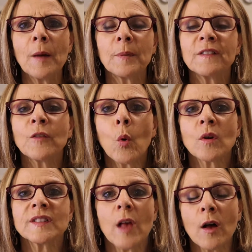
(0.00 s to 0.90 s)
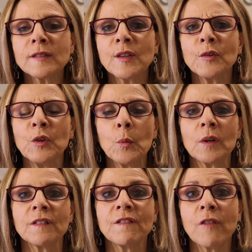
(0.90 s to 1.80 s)
But of course, also you
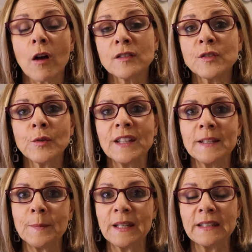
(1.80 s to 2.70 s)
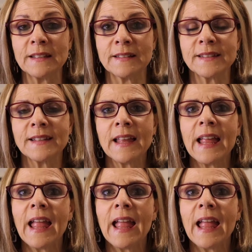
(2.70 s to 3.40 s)
want to foster independence